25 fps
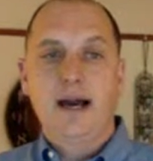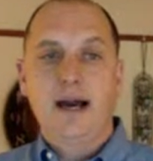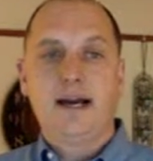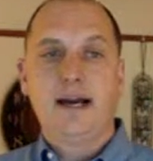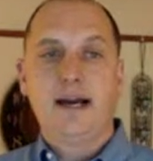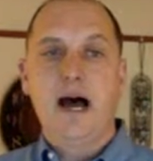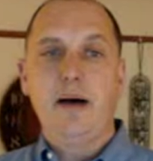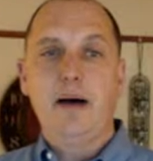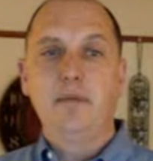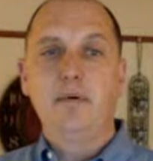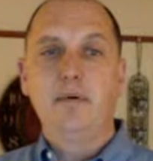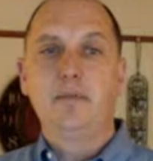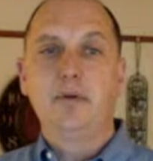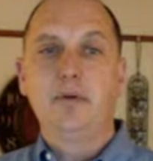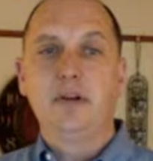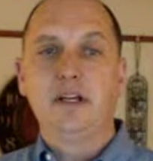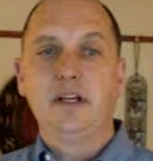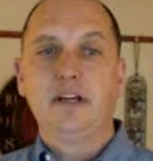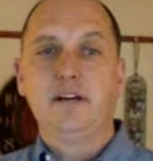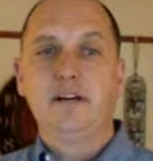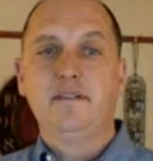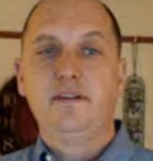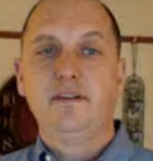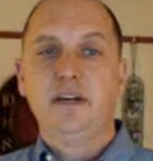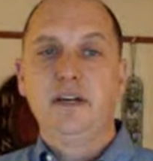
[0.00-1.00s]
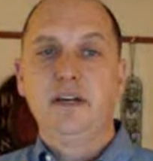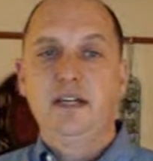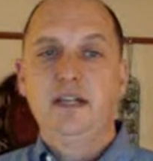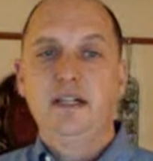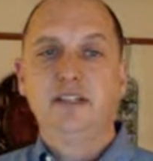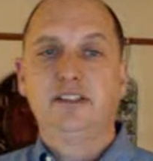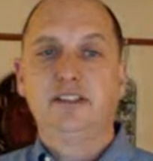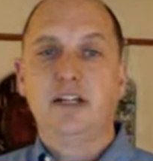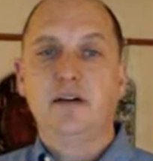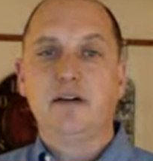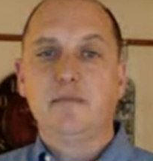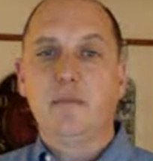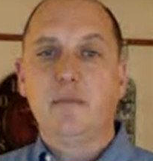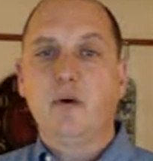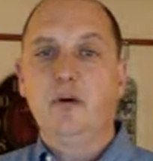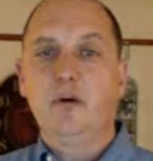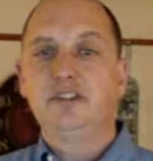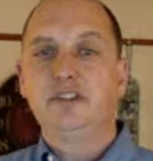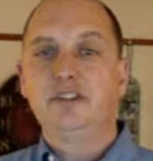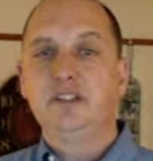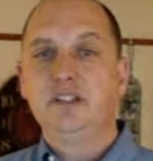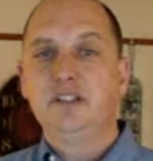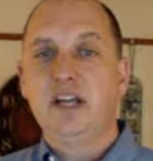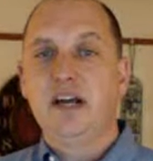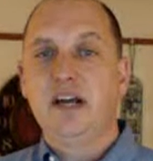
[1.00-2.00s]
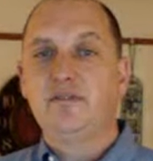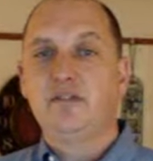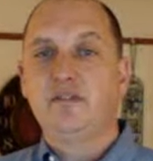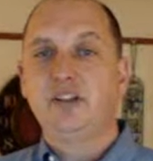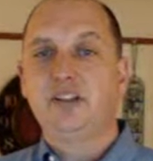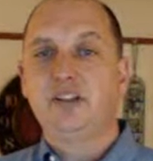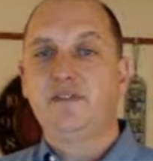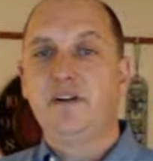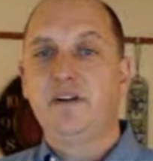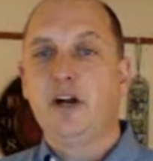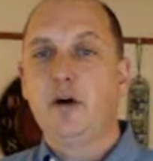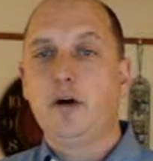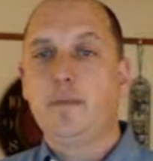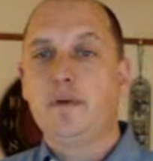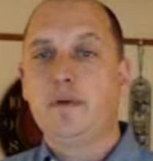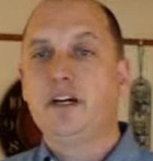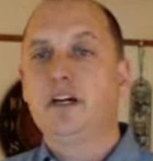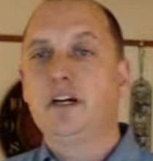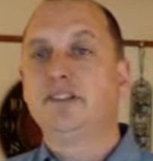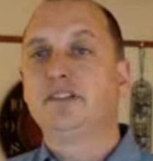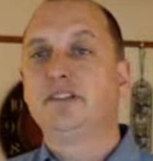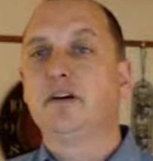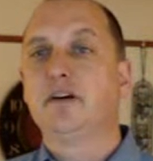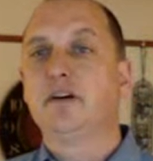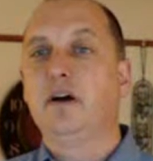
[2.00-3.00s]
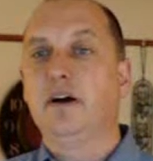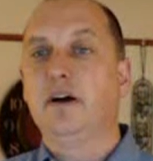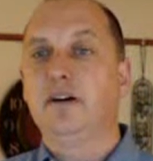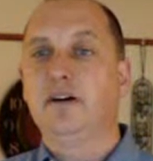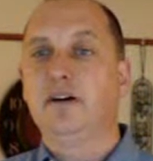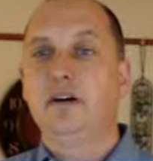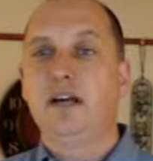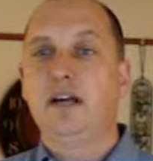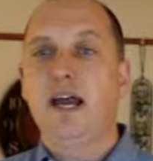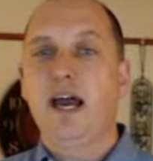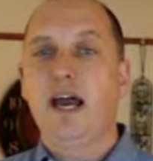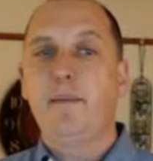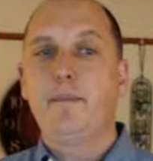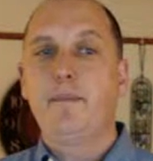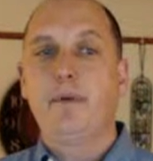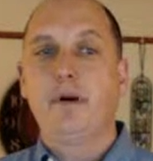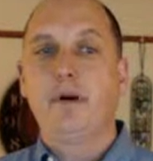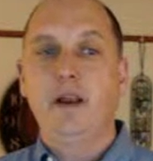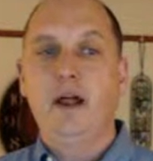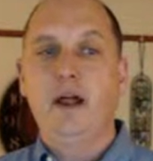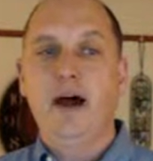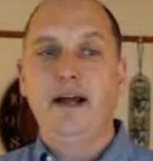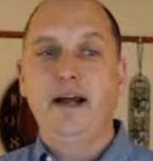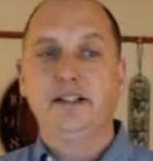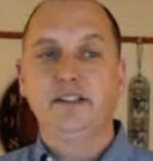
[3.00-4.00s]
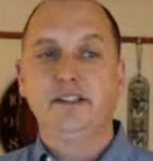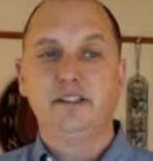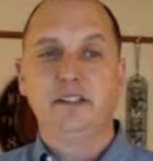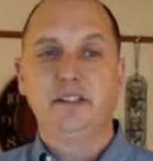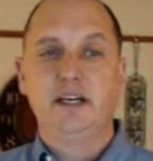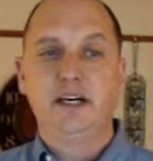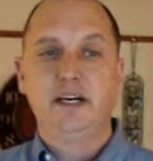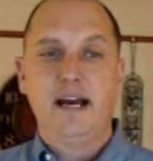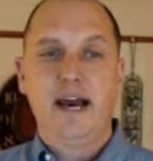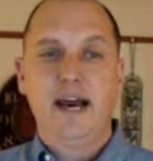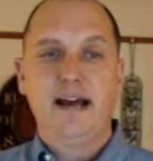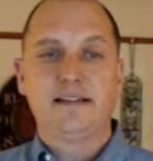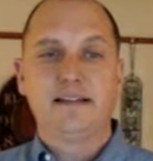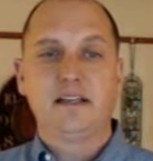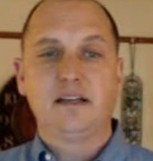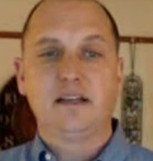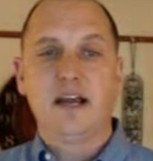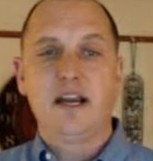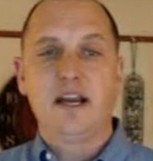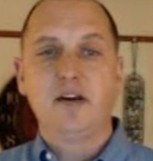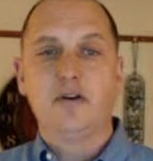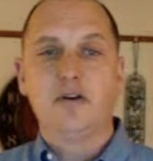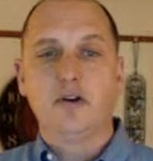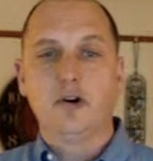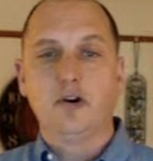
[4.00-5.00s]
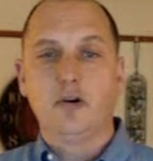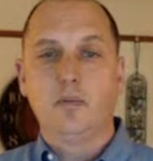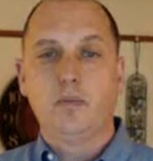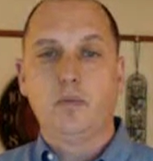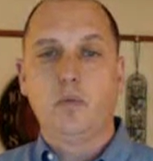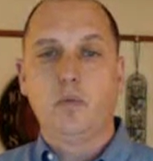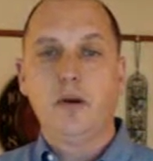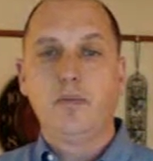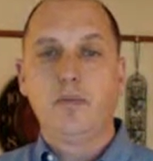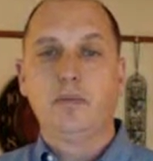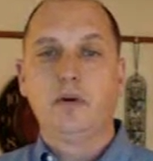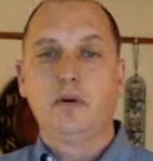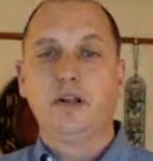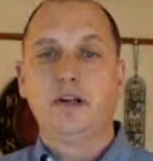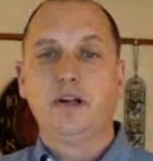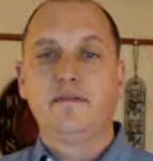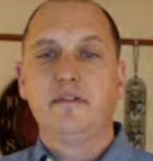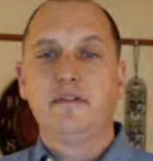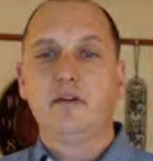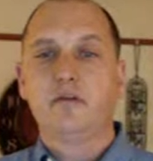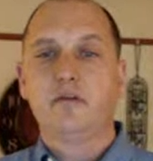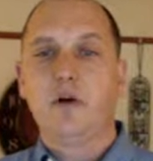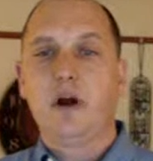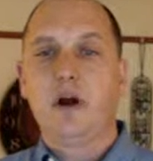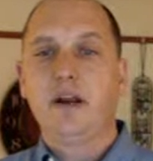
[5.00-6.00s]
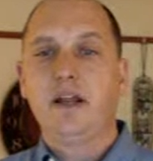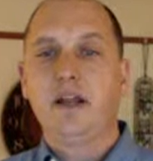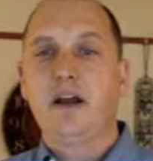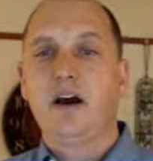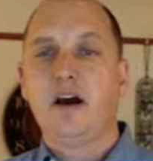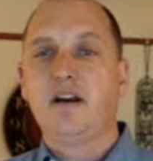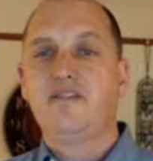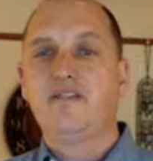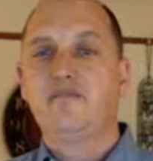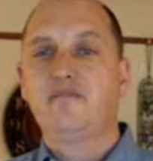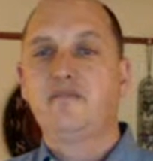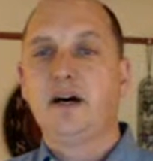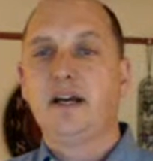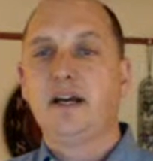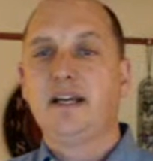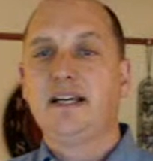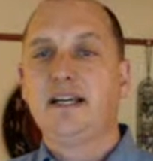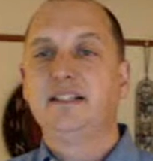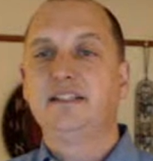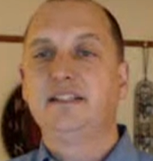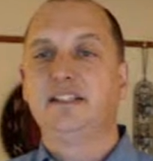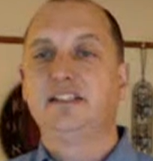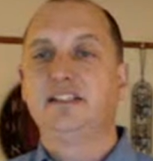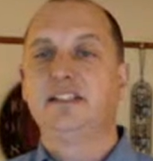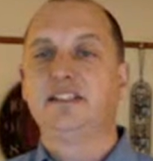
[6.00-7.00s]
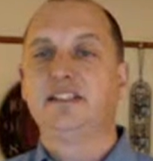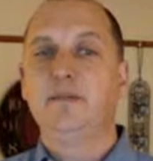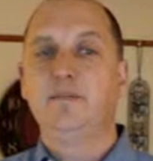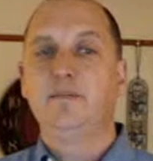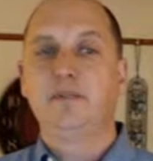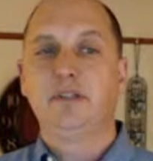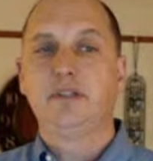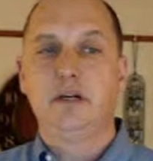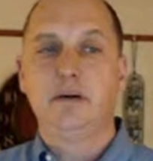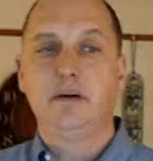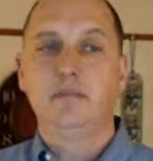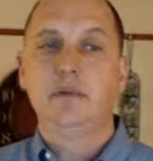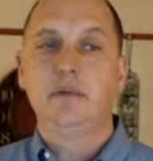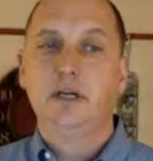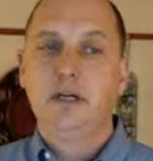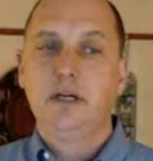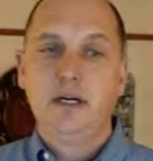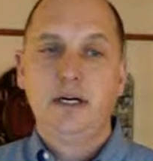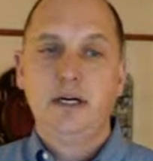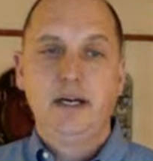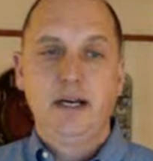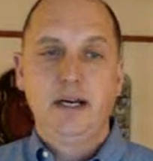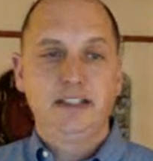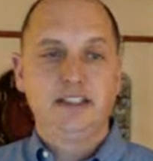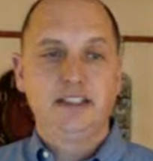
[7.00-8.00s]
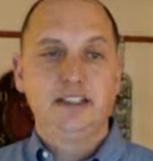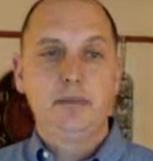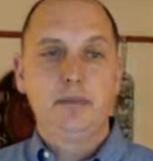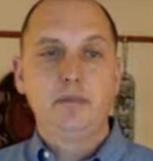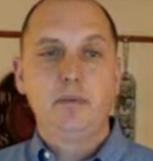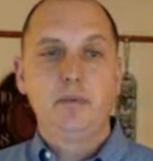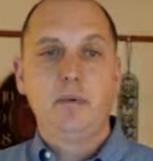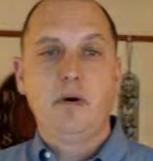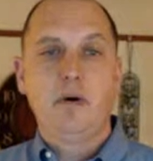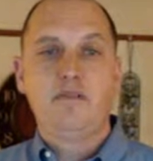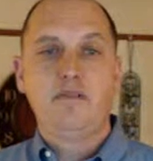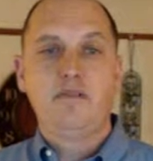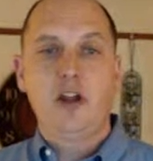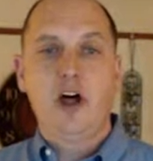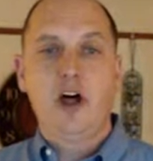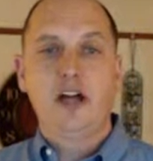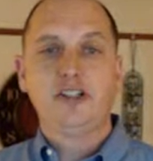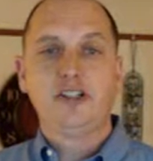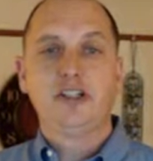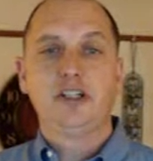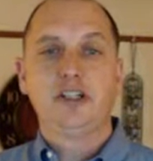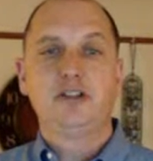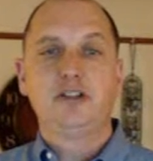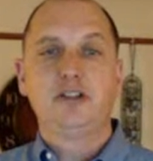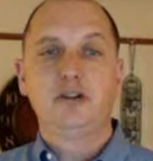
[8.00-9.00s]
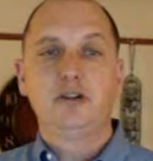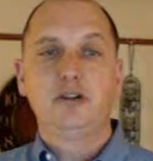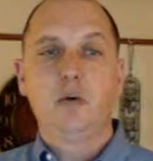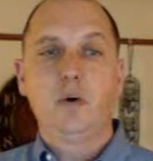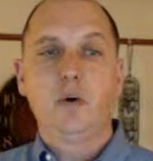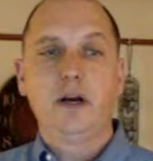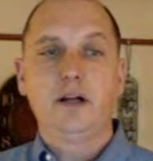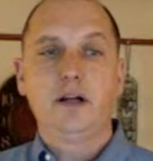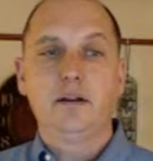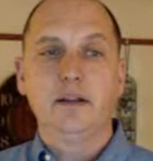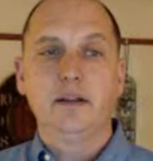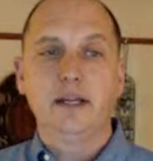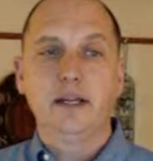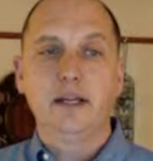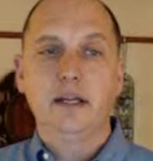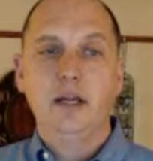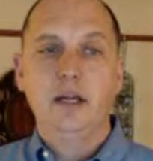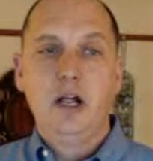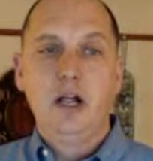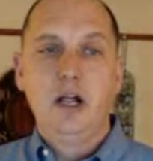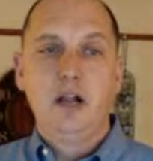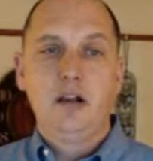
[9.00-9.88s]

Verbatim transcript: A common belief is that most endeavors fail because they're undercapitalized. At the Knight Group, we believe that running out of money is a symptom, a symptom of launching too quickly,